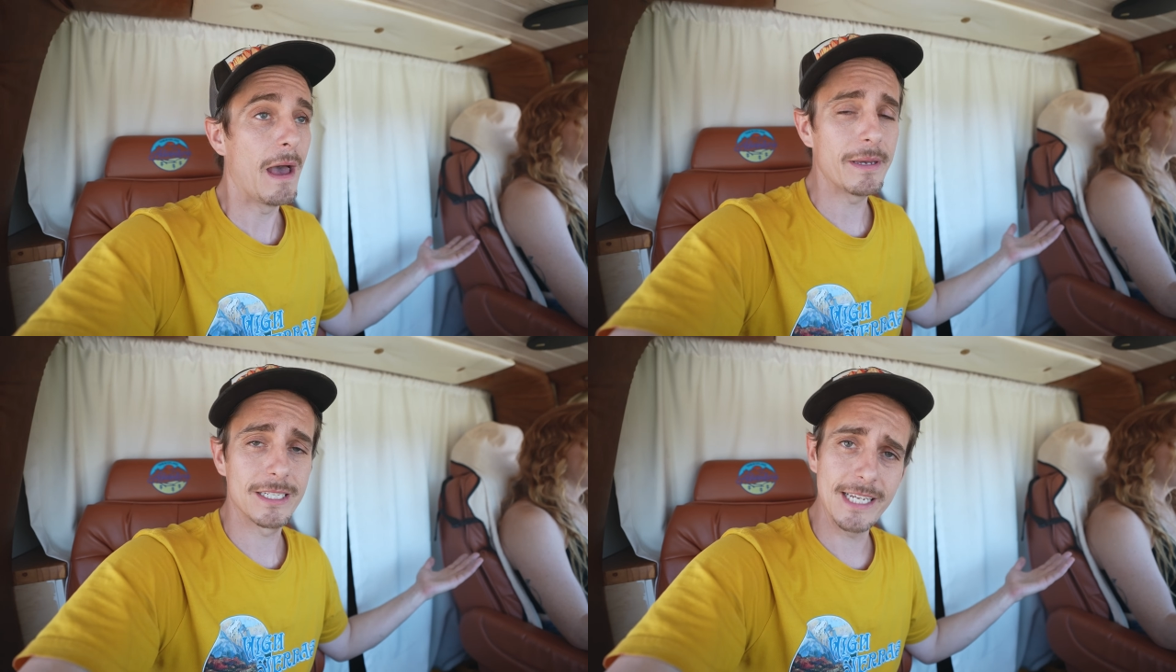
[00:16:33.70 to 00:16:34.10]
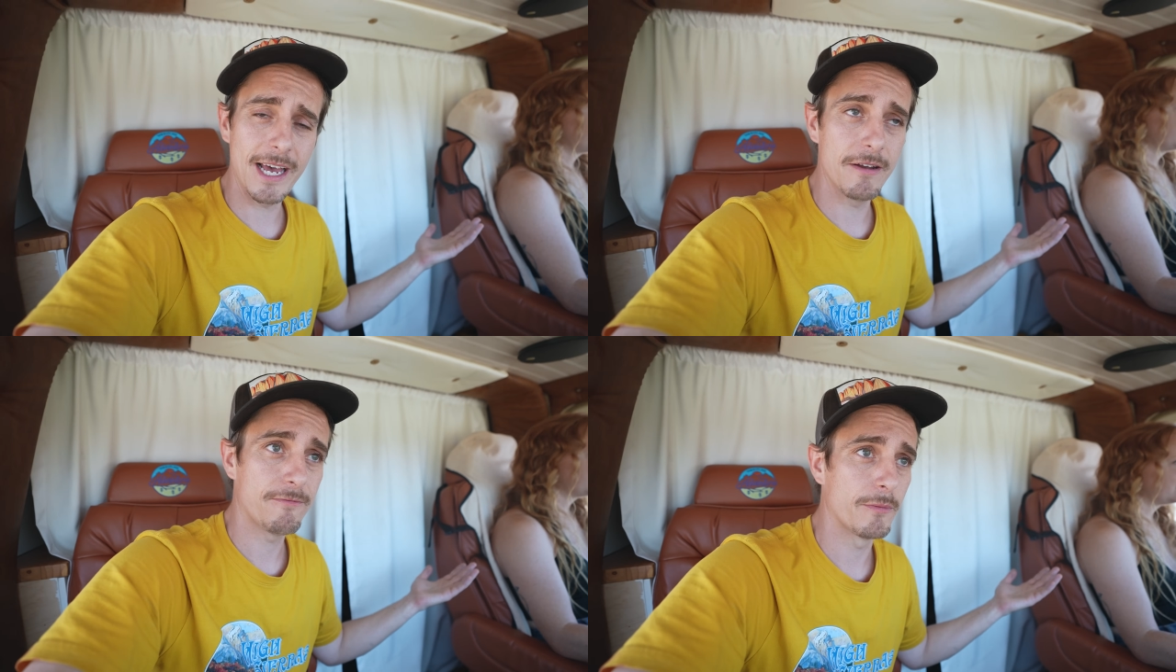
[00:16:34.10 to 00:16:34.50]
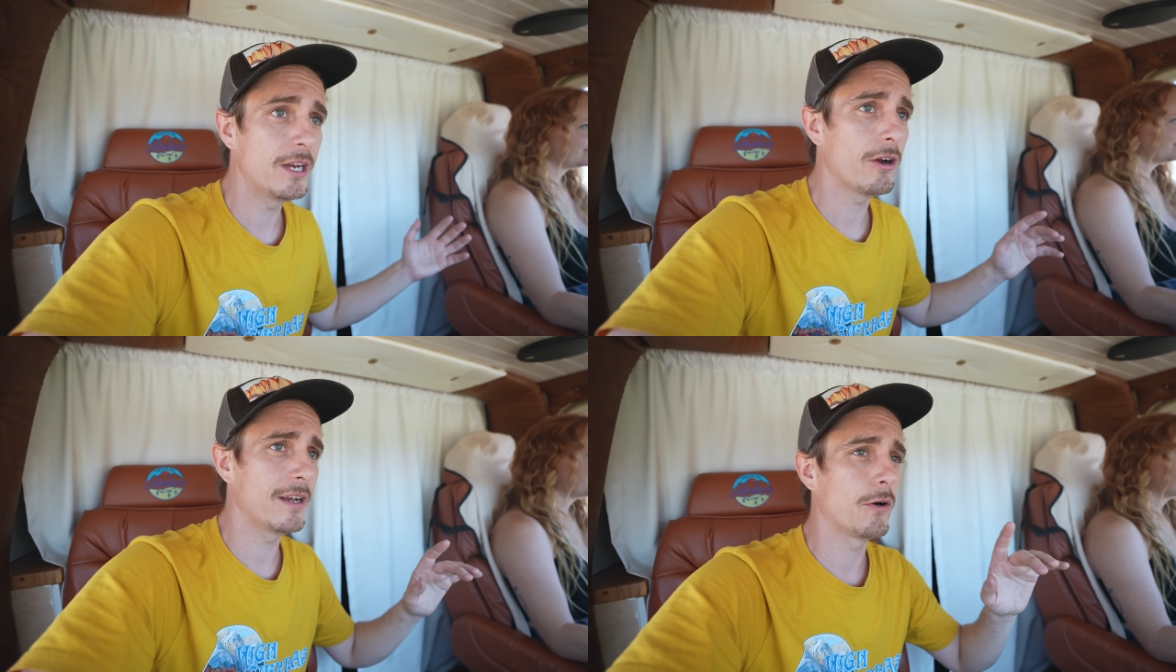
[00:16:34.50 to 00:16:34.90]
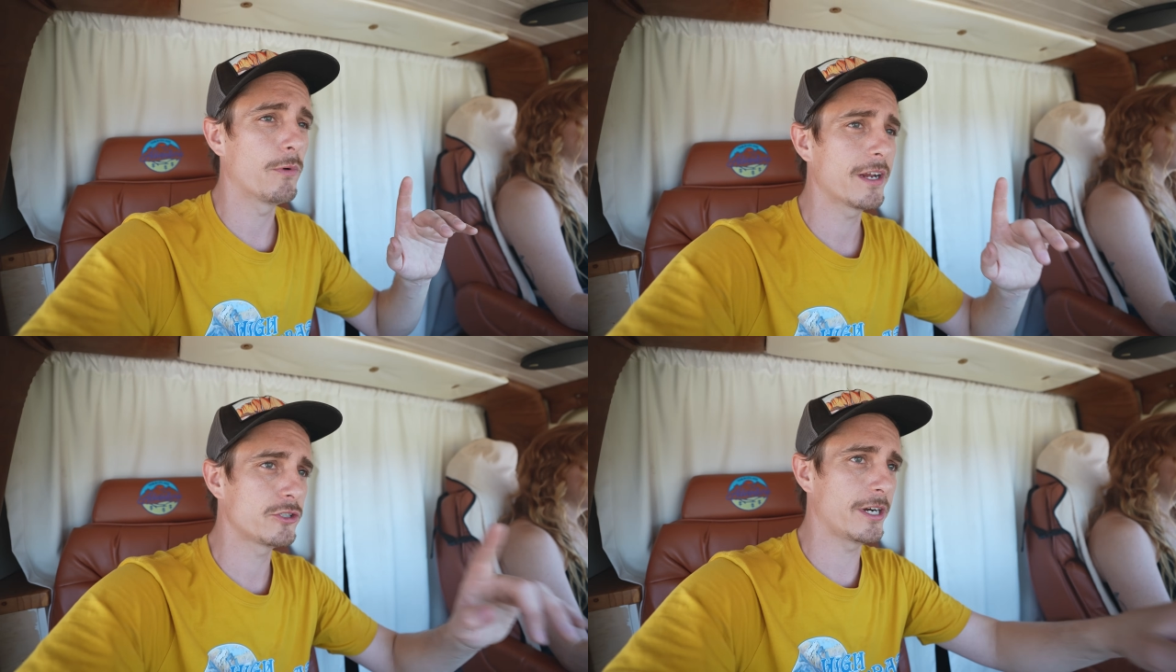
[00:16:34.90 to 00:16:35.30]
That being said, from here on out,
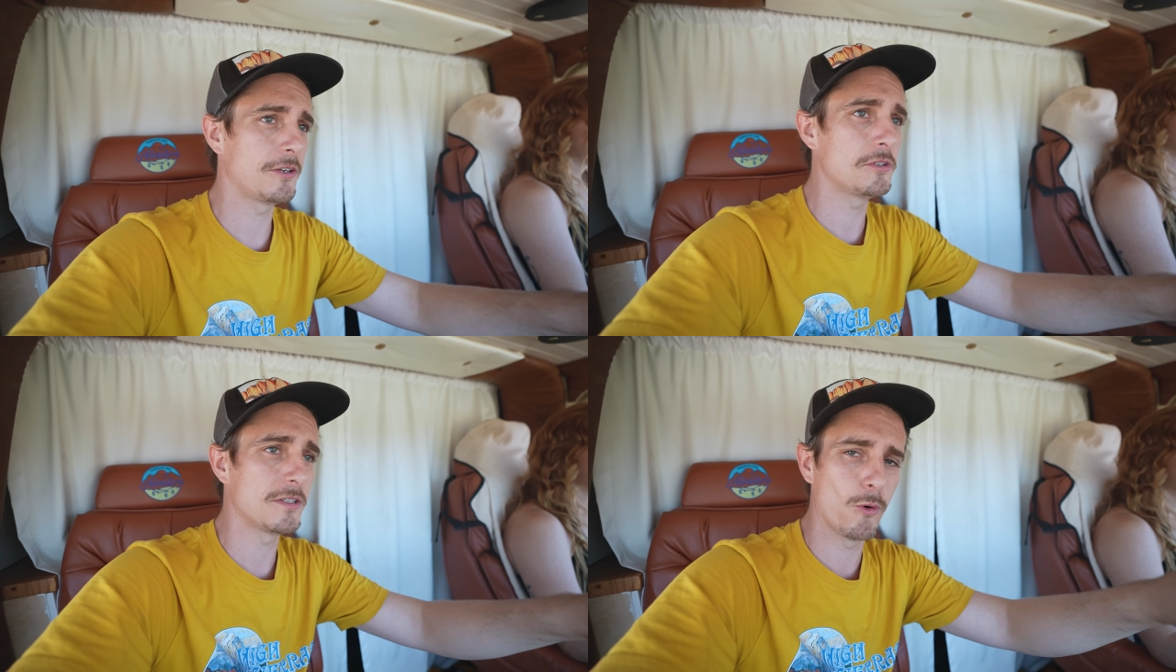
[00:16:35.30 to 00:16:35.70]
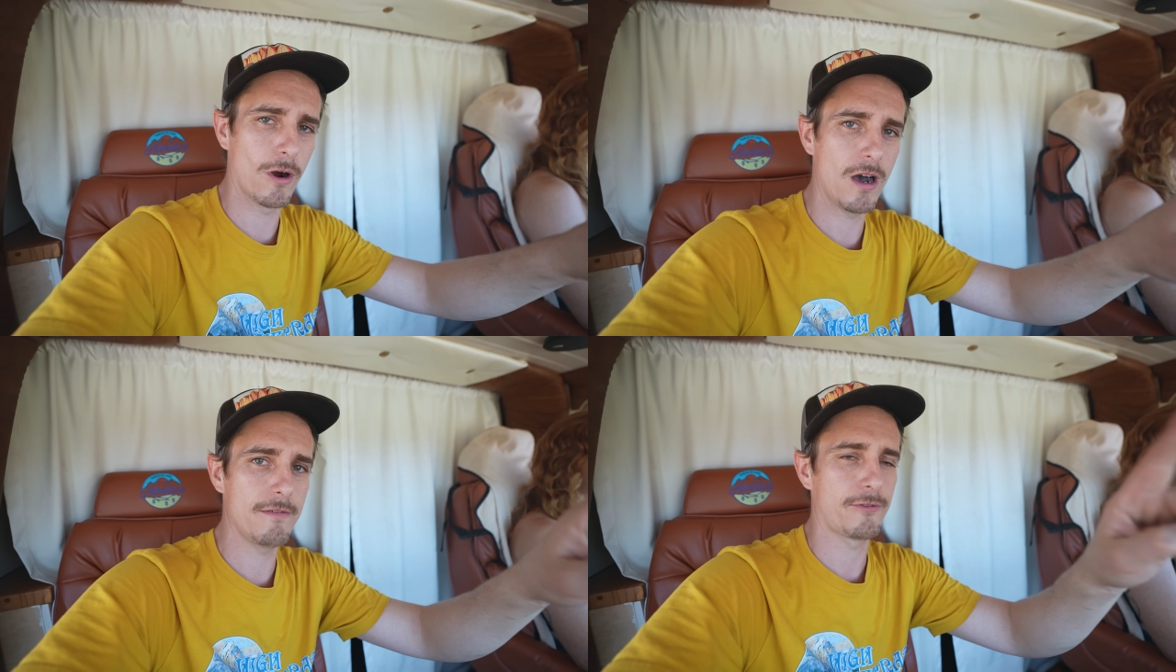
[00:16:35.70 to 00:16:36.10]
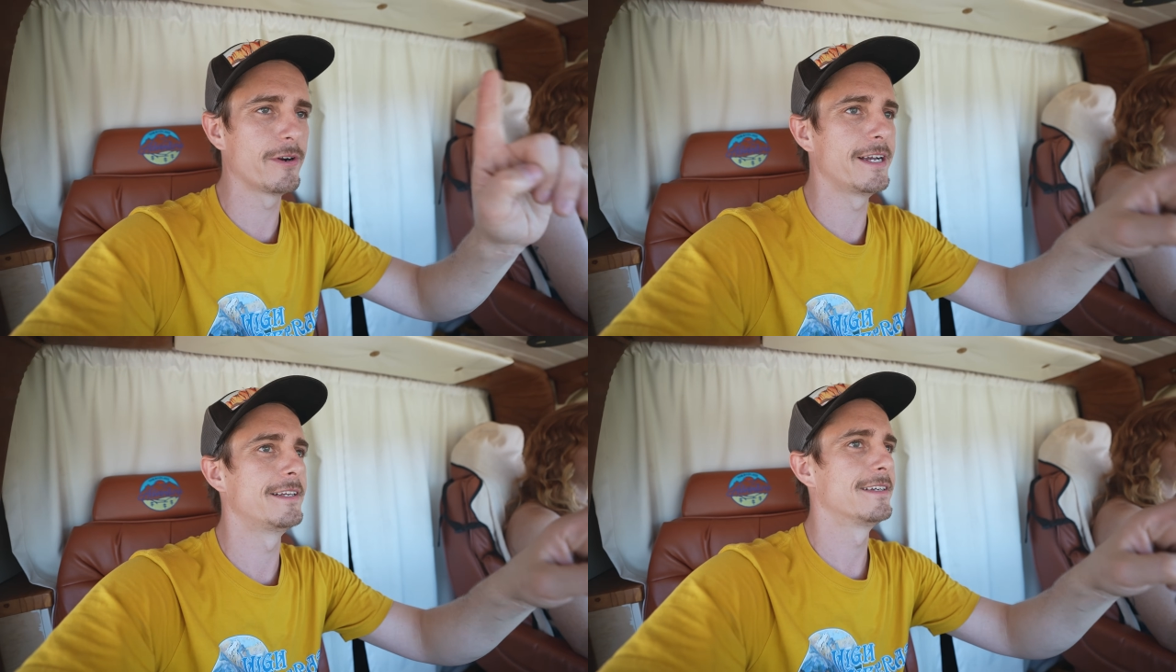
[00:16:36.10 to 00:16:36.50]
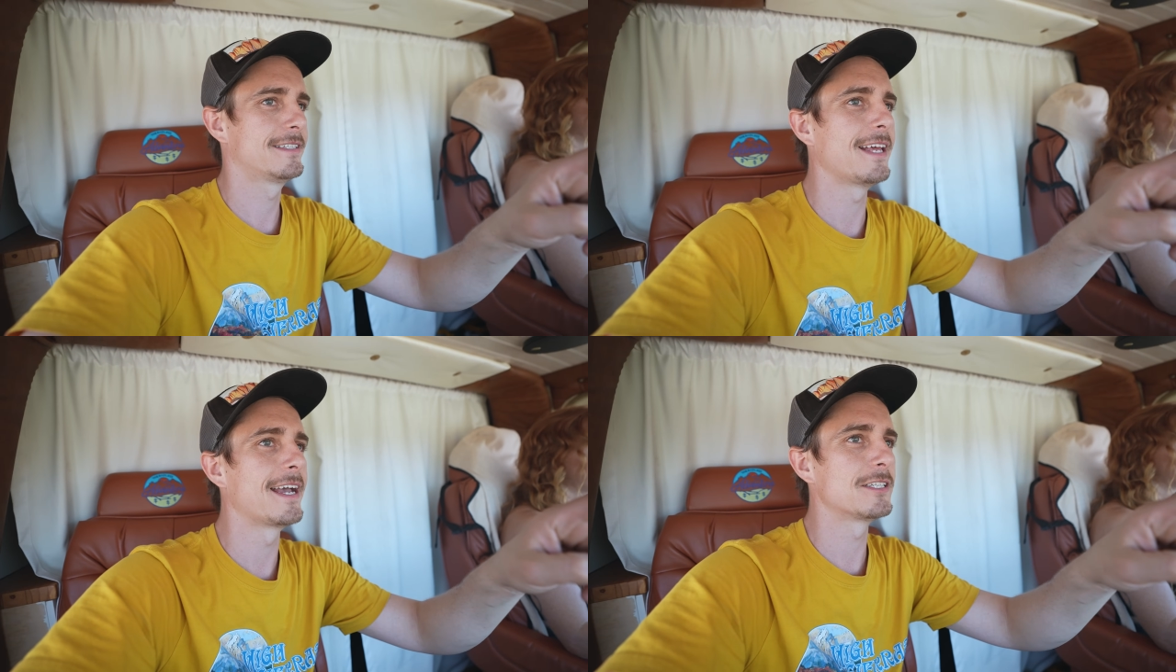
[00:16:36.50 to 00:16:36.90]
we're gonna try to do some more off-grid
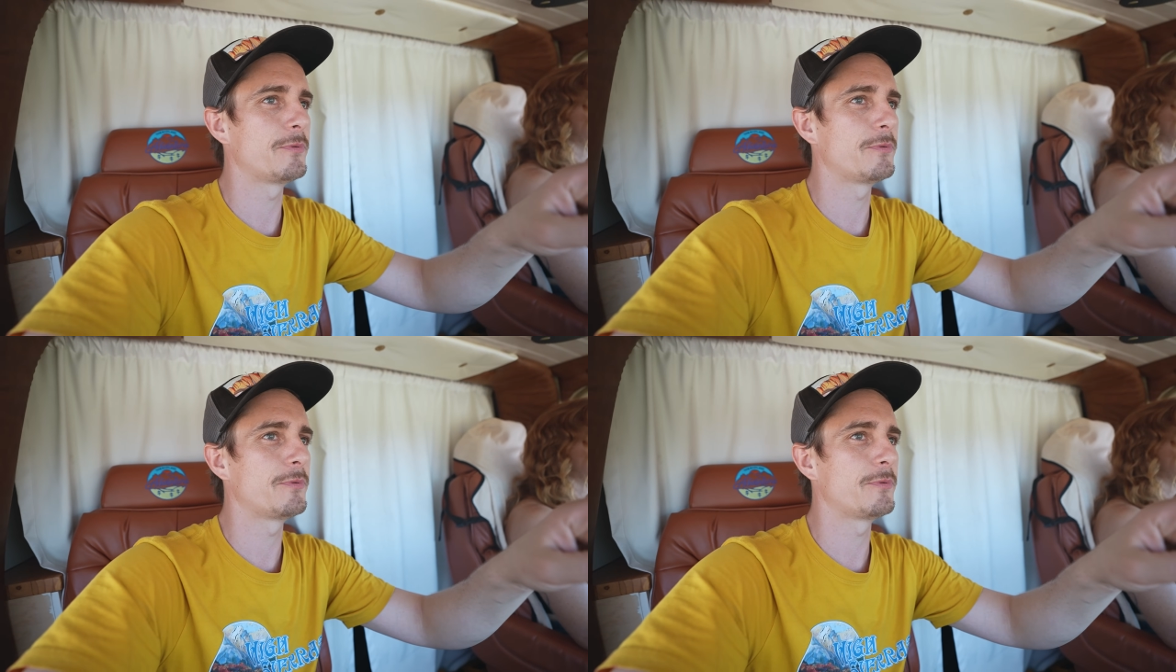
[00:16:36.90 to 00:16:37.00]
stays.